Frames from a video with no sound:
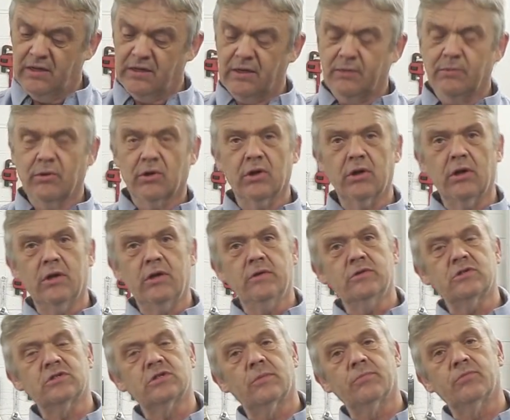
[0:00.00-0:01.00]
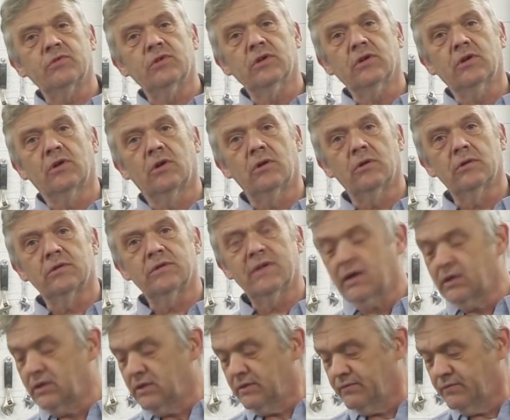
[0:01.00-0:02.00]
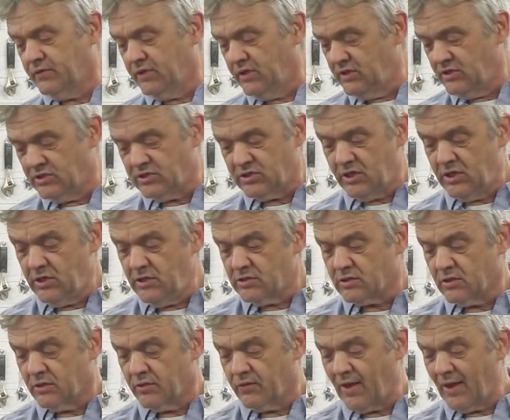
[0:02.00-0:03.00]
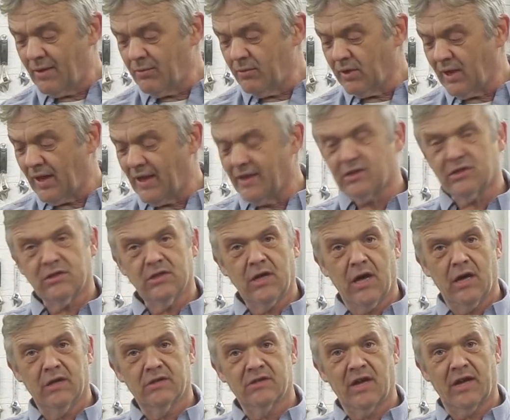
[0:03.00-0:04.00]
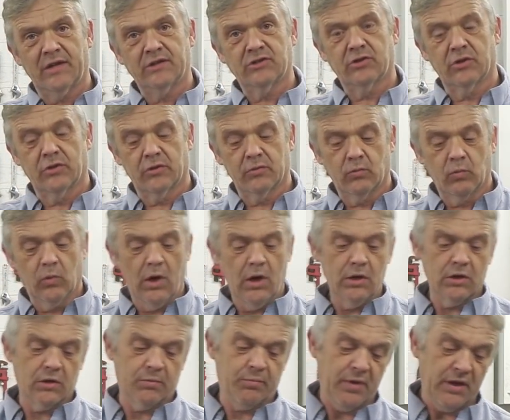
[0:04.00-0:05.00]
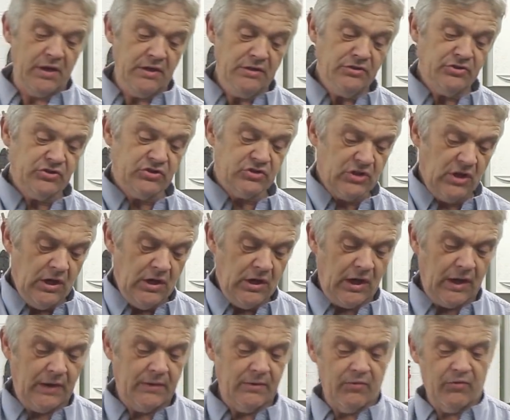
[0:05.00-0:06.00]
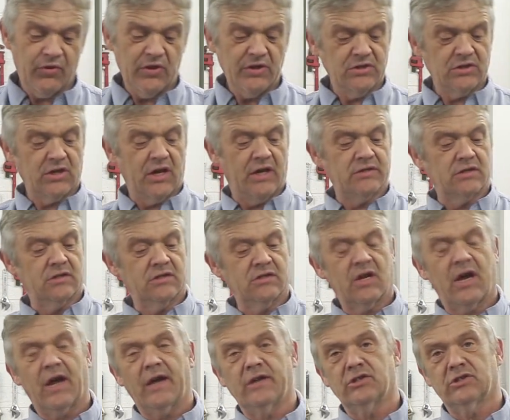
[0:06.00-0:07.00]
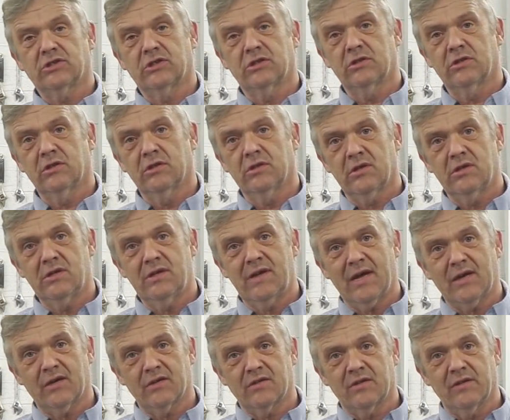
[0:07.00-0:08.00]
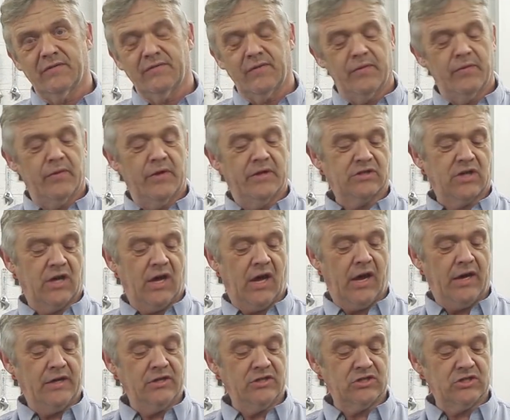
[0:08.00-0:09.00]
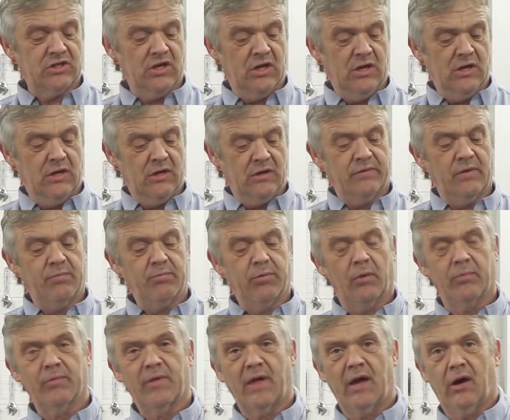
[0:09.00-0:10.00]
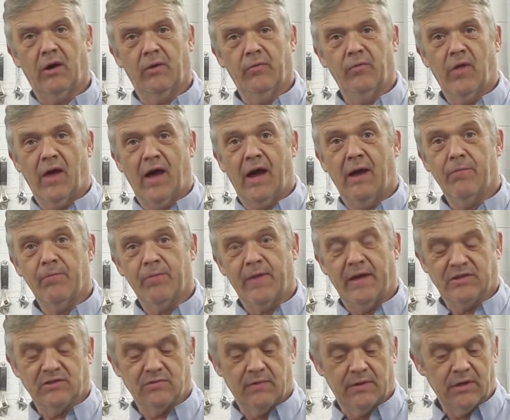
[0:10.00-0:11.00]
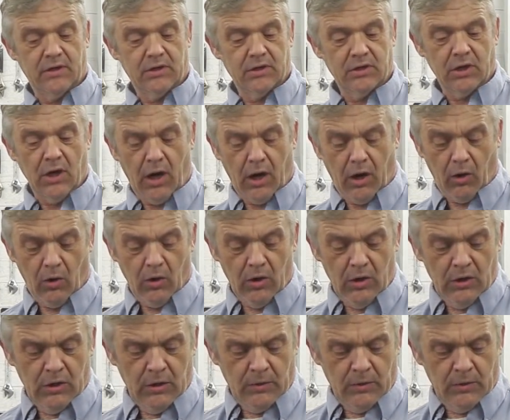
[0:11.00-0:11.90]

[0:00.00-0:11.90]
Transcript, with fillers: Now we're going to use something called negative DC, so that will actually get attached to the workpiece, and this gets attached to the negative in this case. We pop that on there, that's ready to go.